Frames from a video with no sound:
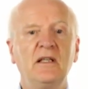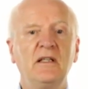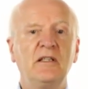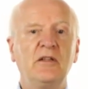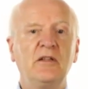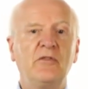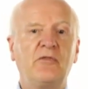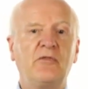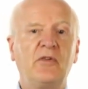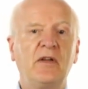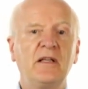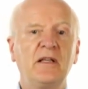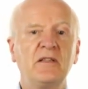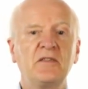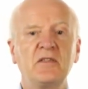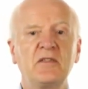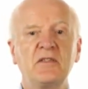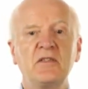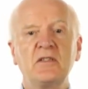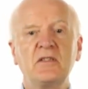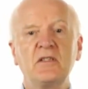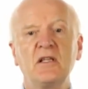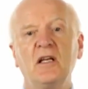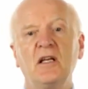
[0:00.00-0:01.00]
The
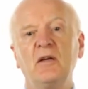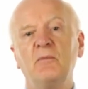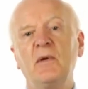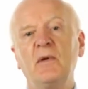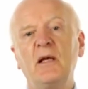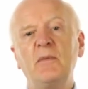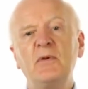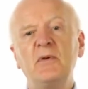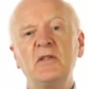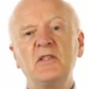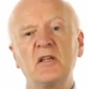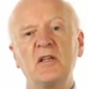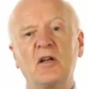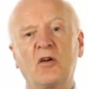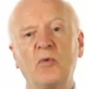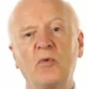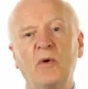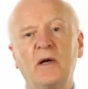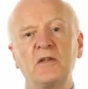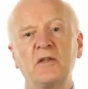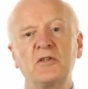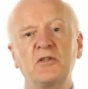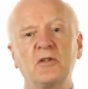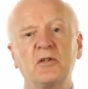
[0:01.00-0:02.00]
phases may be
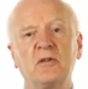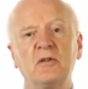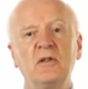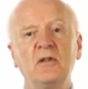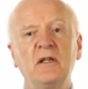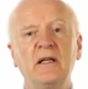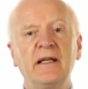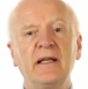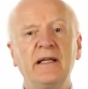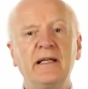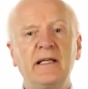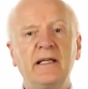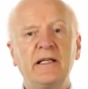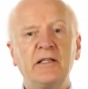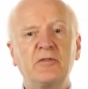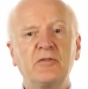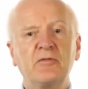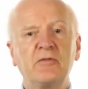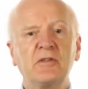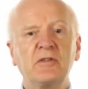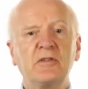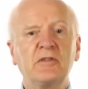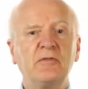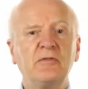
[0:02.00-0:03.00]
sequential,
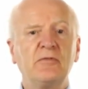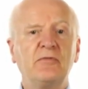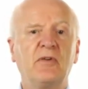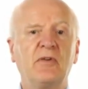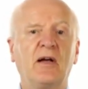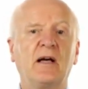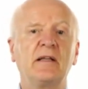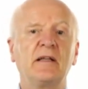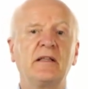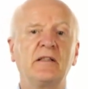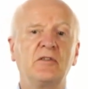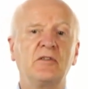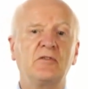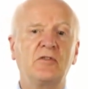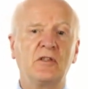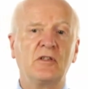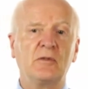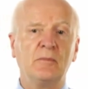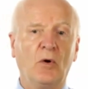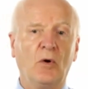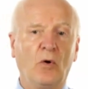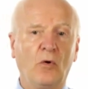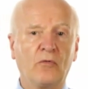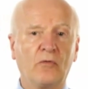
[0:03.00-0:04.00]
iterative, i.e. you do
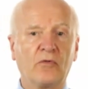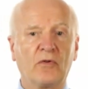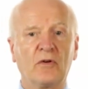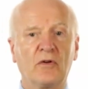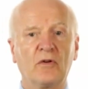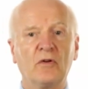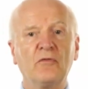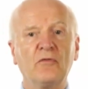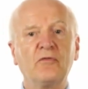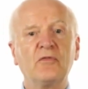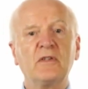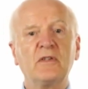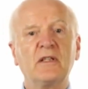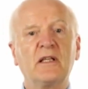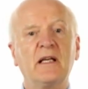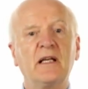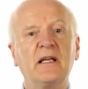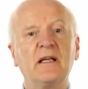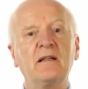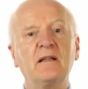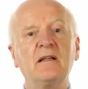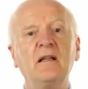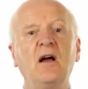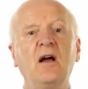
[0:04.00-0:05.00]
them over and over
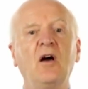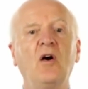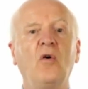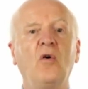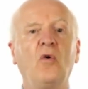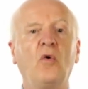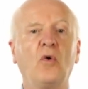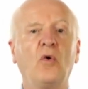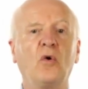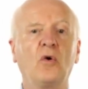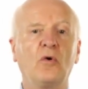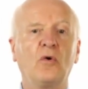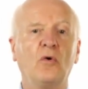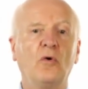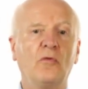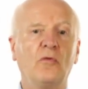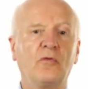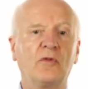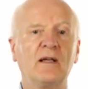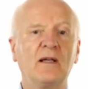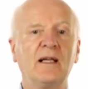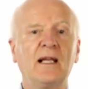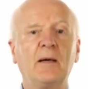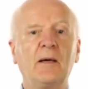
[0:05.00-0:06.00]
again, or
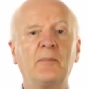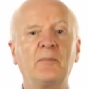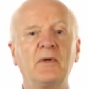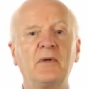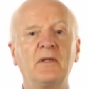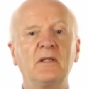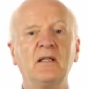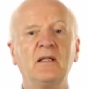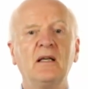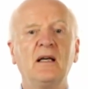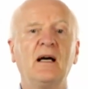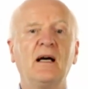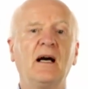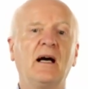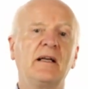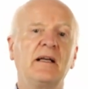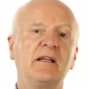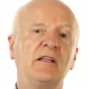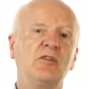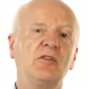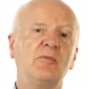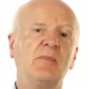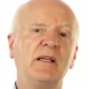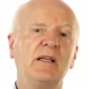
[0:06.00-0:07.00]
overlapping, i.e.
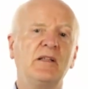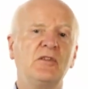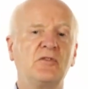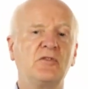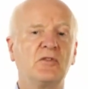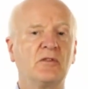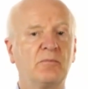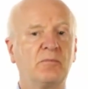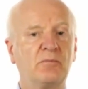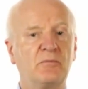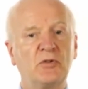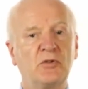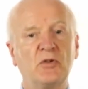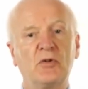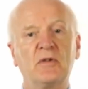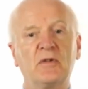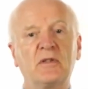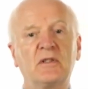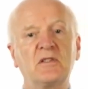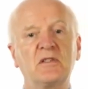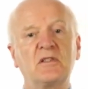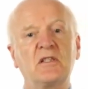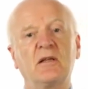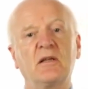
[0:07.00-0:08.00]
you may do two at
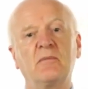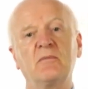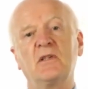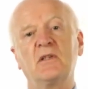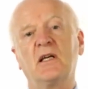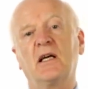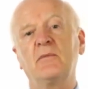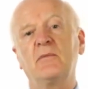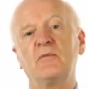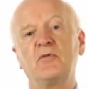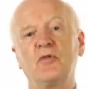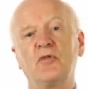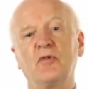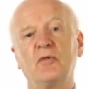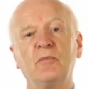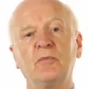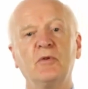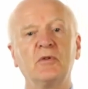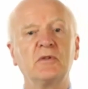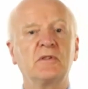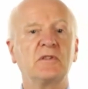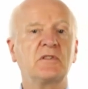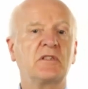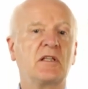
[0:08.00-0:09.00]
the same time, two or more
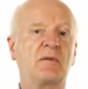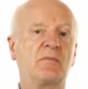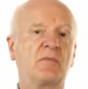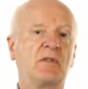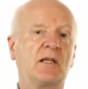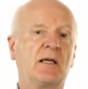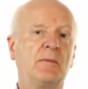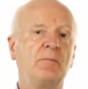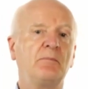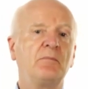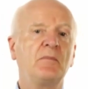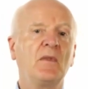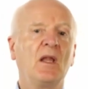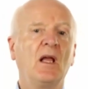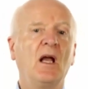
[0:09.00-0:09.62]
at the same time.